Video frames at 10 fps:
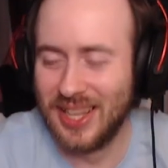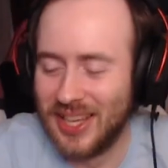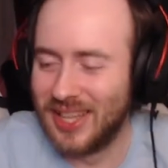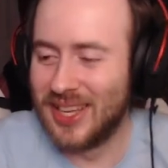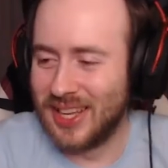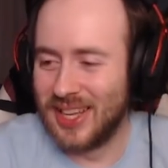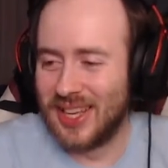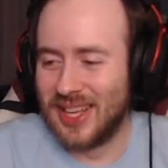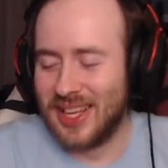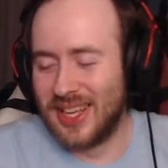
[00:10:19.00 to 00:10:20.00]

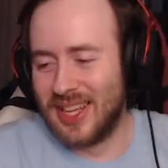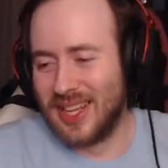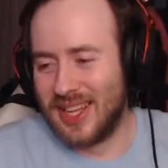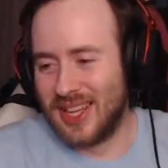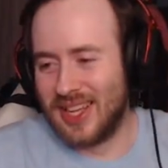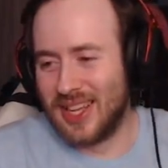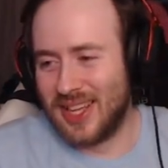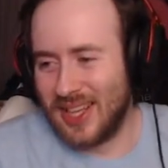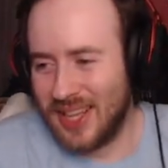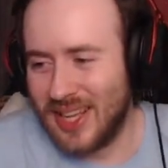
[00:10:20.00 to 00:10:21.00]

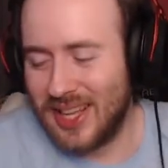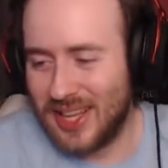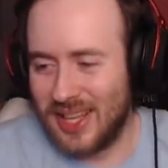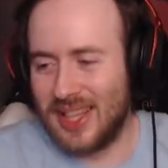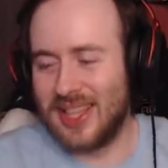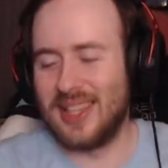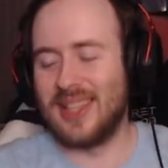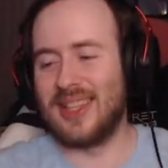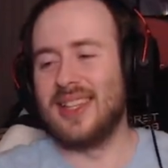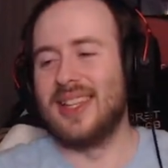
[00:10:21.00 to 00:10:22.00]

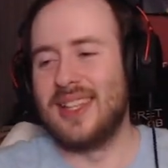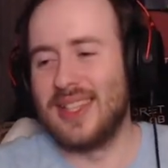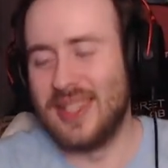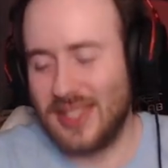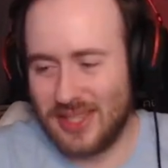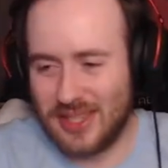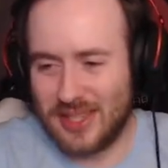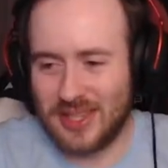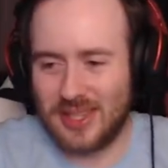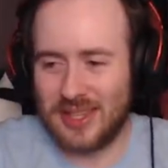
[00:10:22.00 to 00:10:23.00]

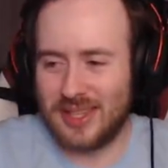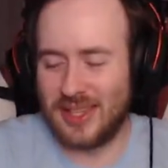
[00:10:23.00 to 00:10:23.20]
(not speaking)